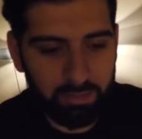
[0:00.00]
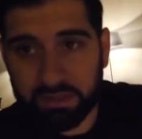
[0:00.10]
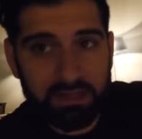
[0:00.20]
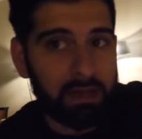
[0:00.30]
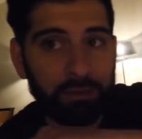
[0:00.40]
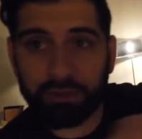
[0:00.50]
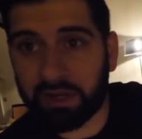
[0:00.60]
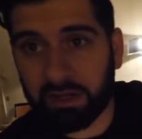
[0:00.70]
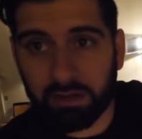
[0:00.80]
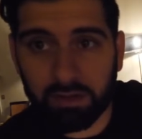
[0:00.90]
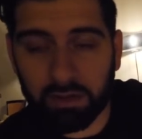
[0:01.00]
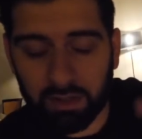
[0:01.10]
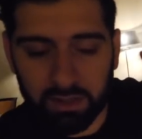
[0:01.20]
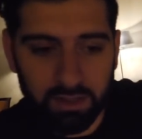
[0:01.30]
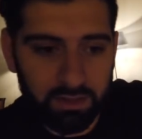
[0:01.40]
His name is right here,
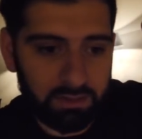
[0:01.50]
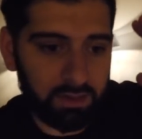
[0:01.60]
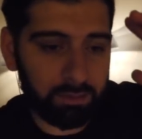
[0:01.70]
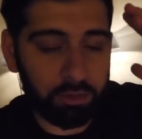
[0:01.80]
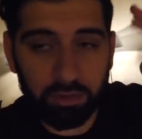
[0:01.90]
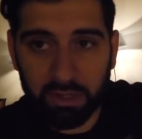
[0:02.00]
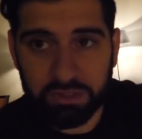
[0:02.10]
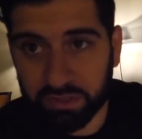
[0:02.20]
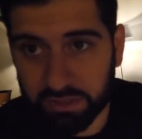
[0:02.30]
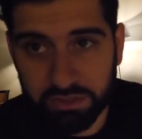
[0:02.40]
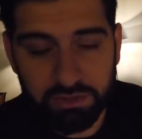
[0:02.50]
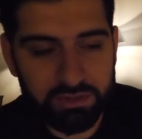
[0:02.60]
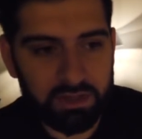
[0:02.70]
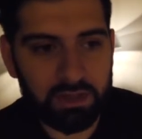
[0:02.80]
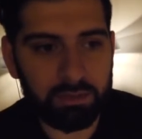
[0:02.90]
and um, congratulations
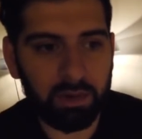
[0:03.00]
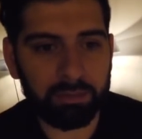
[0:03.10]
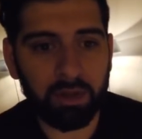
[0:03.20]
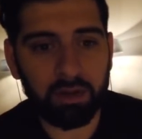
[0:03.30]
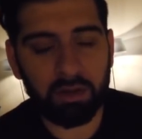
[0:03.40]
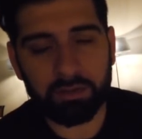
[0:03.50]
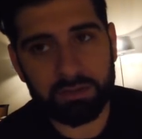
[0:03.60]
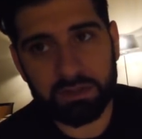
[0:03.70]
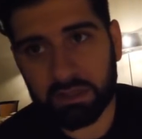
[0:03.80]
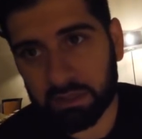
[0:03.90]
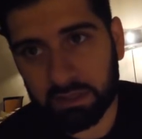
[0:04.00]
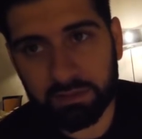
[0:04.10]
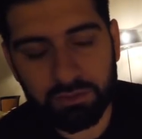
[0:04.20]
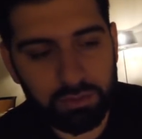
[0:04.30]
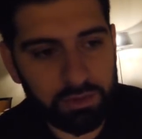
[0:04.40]
to him. I'm not obviously gonna
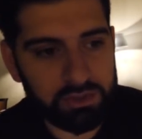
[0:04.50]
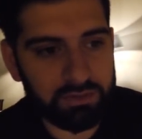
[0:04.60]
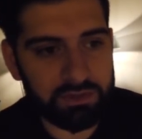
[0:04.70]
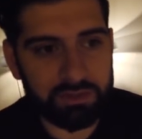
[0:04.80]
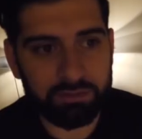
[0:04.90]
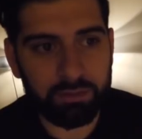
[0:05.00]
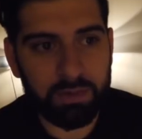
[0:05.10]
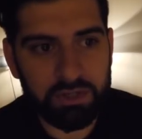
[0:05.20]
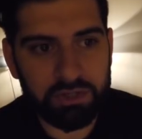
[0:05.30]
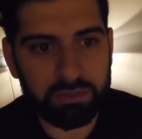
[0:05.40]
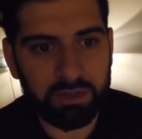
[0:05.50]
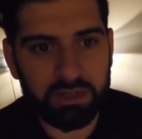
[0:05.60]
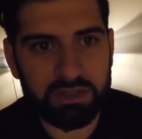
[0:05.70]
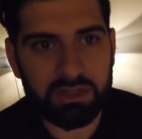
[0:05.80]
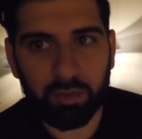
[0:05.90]
give too much of his information
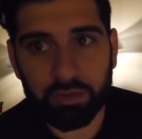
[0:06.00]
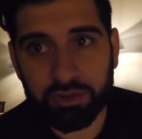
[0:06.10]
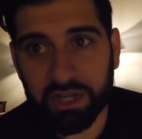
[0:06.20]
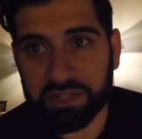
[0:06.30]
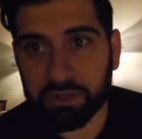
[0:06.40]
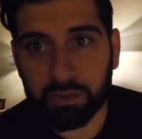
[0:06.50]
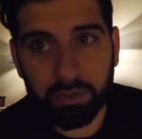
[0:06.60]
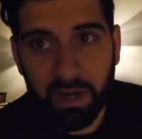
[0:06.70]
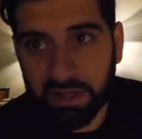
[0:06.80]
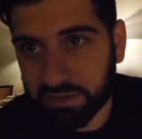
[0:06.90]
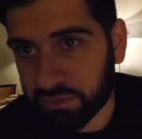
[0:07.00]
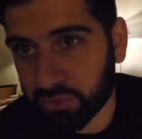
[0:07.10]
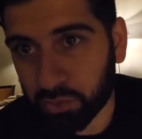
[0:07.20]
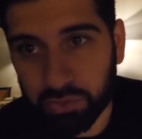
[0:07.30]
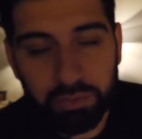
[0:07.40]
because I don't want you guys to harass his
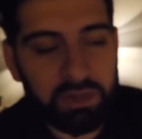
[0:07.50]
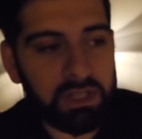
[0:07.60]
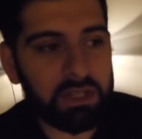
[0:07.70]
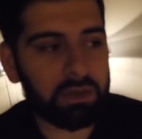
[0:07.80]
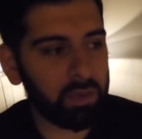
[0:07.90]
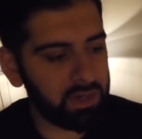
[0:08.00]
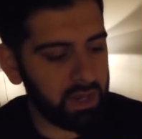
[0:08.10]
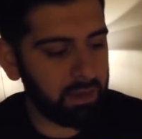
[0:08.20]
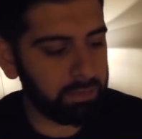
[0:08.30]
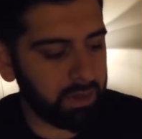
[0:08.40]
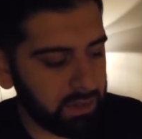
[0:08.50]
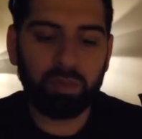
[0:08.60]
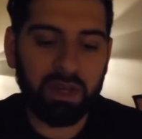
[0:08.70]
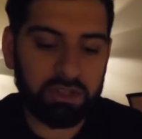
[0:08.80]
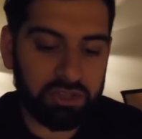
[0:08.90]
social media and whatnot, but
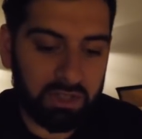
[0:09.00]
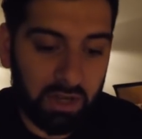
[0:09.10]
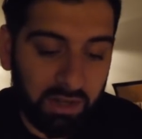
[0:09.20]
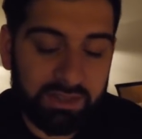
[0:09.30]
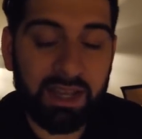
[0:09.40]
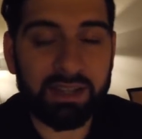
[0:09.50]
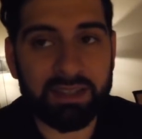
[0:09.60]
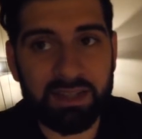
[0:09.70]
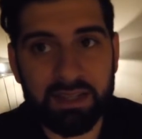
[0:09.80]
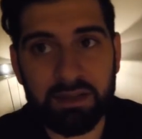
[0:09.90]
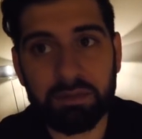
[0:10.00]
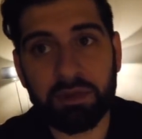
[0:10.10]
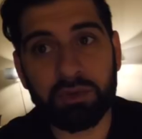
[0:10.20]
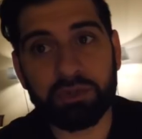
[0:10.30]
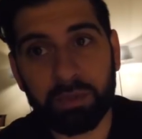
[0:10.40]
we actually contacted him. He
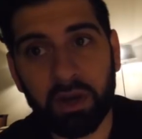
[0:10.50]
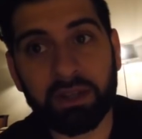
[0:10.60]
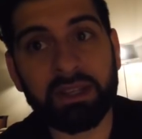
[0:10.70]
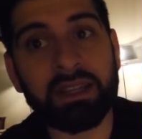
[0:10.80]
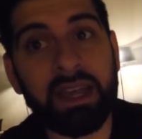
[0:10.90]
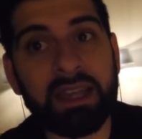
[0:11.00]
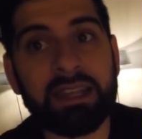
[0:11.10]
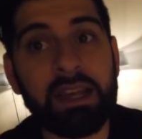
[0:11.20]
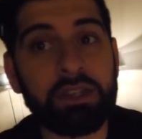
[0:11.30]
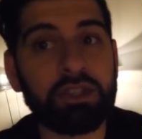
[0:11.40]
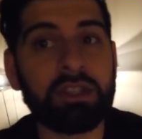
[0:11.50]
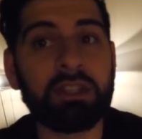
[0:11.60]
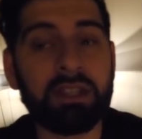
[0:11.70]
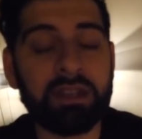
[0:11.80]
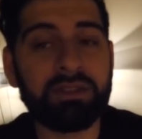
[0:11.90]
responded and he actually
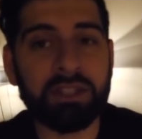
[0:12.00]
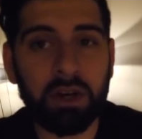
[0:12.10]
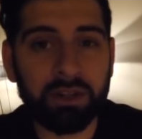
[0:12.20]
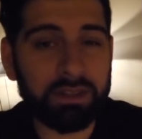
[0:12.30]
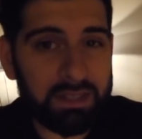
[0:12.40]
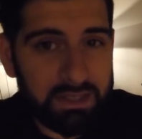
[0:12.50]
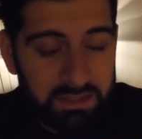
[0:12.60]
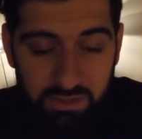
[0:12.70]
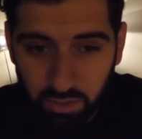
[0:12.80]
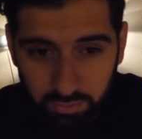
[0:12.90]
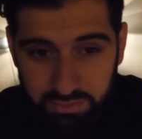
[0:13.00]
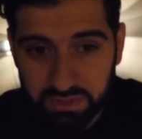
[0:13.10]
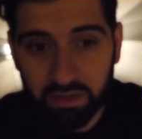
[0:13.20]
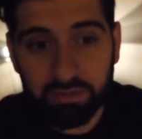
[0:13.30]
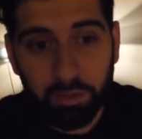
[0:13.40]
lives on the East Coast
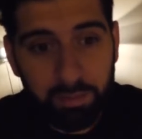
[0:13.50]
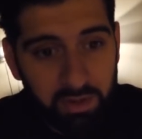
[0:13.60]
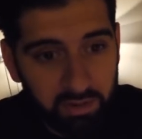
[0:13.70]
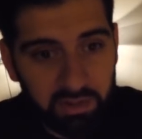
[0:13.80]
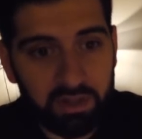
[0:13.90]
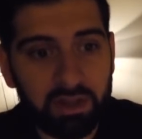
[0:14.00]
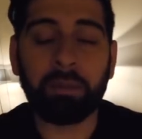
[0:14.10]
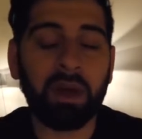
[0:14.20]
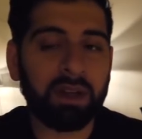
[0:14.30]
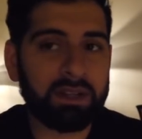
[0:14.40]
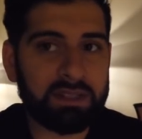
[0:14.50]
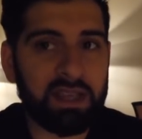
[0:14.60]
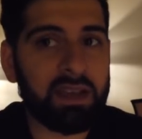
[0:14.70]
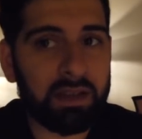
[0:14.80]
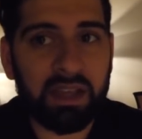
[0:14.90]
of America. I'm not gonna
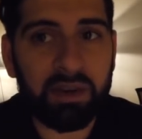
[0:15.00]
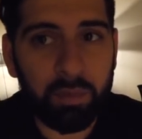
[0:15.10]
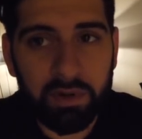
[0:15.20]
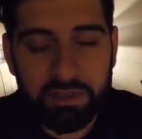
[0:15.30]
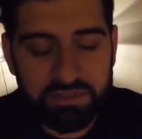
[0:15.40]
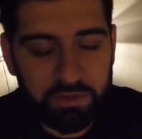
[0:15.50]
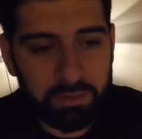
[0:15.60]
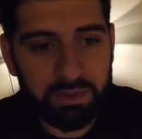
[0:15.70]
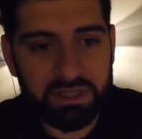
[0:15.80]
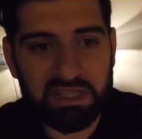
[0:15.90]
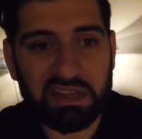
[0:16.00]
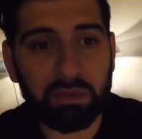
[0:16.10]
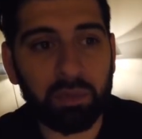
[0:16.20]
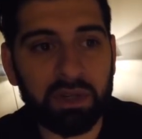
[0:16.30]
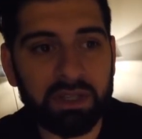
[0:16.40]
say again where he's from because I
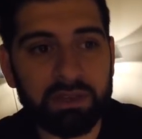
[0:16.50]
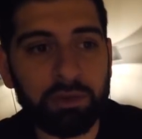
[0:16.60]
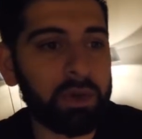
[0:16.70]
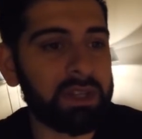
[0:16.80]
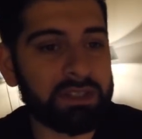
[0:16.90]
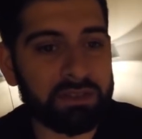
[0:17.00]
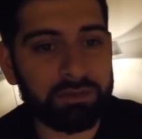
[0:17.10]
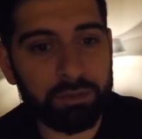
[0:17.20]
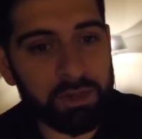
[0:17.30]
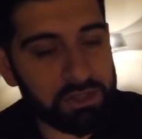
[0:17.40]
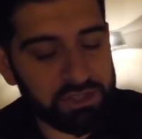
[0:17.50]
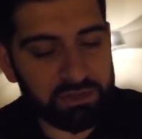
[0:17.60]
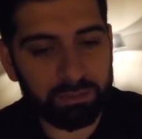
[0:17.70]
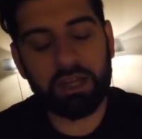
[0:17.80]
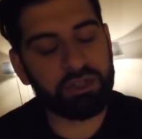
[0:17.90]
don't wanna give away his
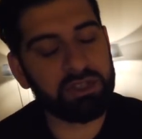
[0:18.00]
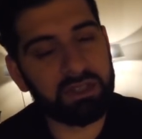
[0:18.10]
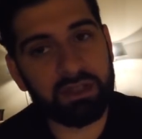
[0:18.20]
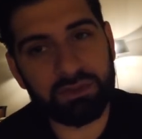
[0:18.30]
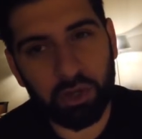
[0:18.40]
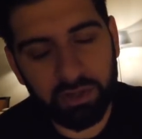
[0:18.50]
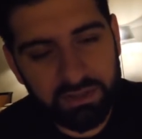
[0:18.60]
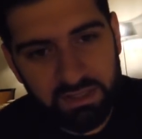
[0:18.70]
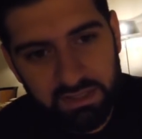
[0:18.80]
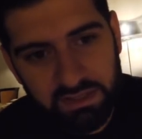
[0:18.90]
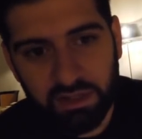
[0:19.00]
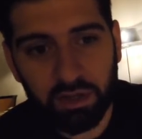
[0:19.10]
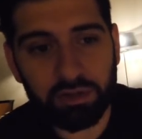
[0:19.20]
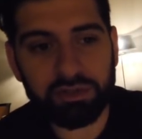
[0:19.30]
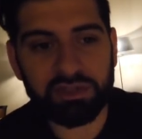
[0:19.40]
information. He actually lives on the East
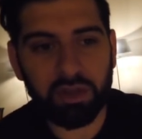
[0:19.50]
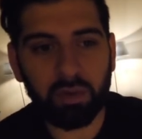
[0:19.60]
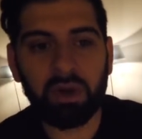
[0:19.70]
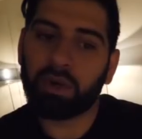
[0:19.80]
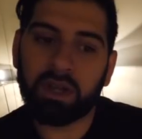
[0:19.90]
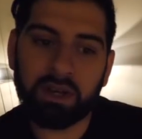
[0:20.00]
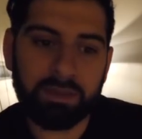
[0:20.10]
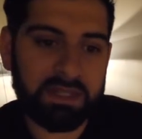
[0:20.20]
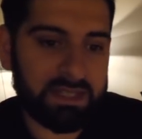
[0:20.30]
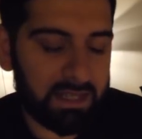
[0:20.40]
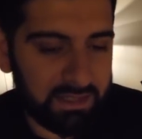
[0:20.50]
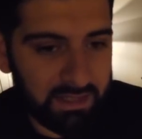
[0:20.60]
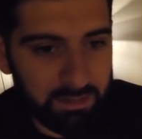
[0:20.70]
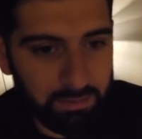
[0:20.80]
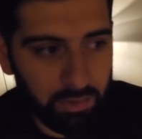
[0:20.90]
Coast. So we're gonna be sending
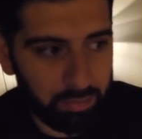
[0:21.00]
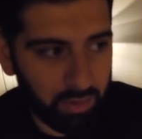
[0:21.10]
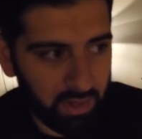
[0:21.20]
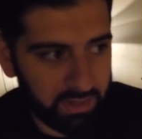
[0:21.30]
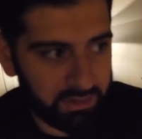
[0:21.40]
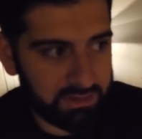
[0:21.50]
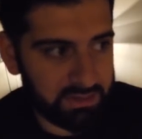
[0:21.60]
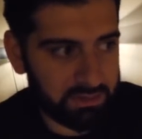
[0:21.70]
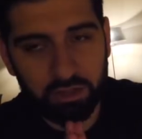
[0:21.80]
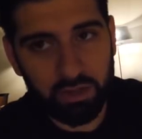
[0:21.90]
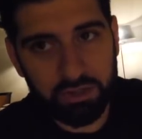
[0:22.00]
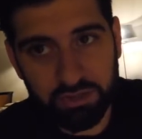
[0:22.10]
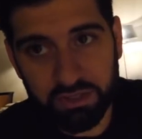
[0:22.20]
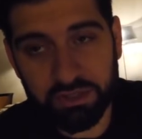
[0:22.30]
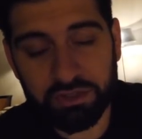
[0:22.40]
him the products.
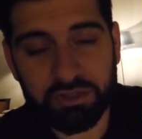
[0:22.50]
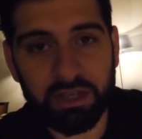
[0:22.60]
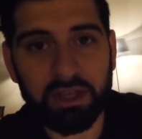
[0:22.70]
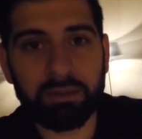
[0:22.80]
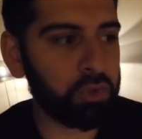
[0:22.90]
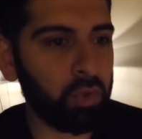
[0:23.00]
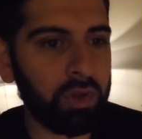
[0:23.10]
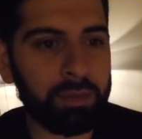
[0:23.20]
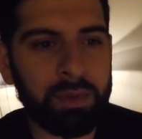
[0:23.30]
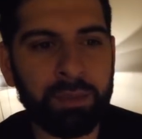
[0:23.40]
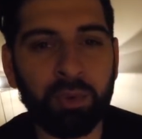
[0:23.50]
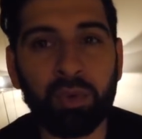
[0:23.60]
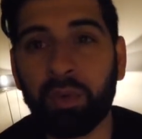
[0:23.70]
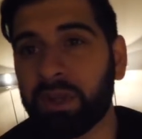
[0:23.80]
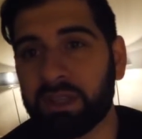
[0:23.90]
Congratulations to him, to all the people who
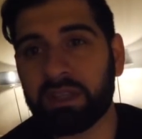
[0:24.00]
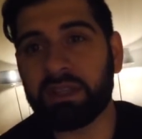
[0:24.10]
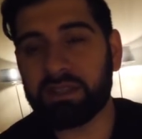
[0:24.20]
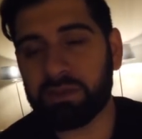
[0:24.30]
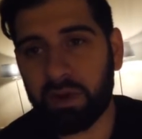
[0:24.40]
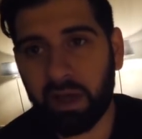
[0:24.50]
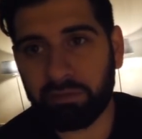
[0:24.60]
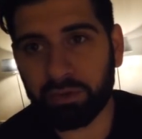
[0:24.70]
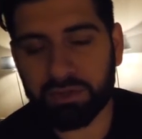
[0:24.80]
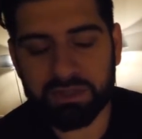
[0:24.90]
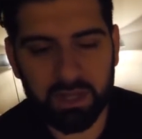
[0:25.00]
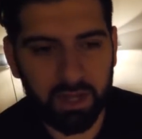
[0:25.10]
won the Yeezy raffles.